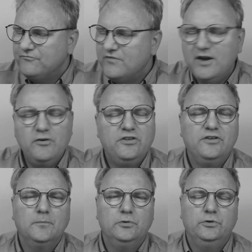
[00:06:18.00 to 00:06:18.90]
Very
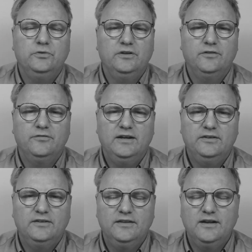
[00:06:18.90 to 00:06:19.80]
simple user
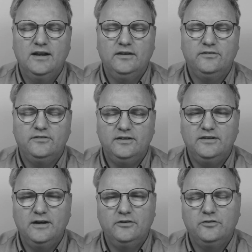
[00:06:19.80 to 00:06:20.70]
interface. And then I sit
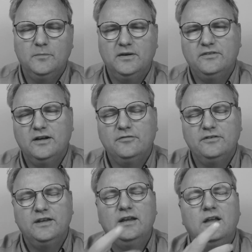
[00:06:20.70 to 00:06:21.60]
there to myself and
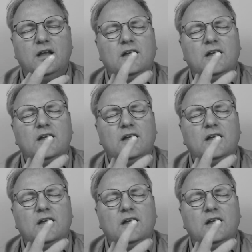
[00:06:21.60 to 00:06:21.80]
say,